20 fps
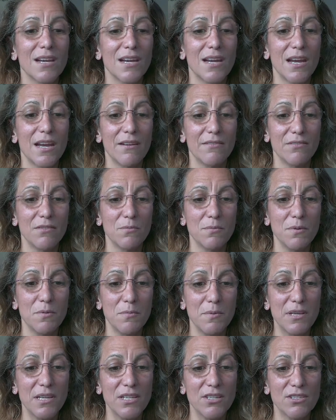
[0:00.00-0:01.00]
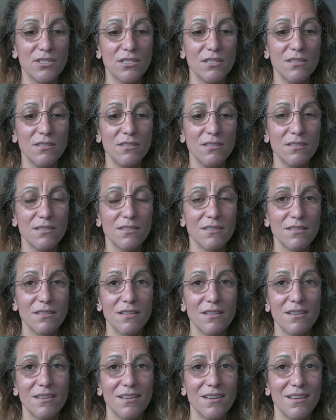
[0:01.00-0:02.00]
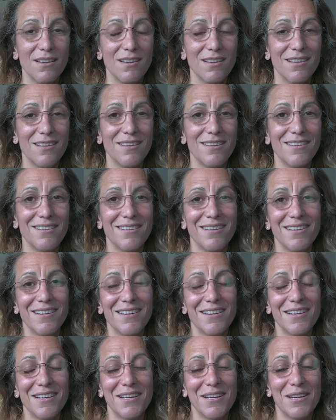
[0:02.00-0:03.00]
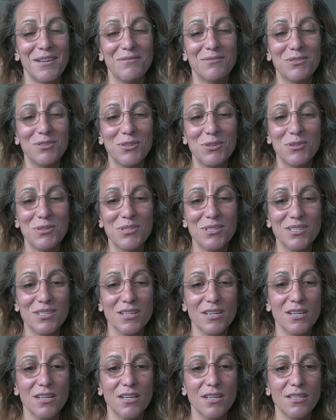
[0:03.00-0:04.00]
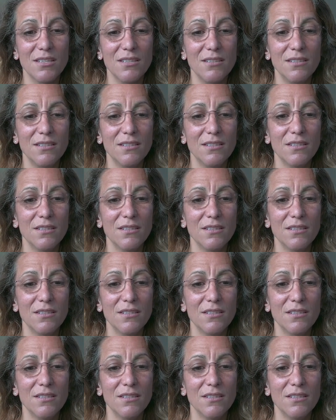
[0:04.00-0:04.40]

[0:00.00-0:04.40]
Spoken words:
I have to be patient, and I have to trust God.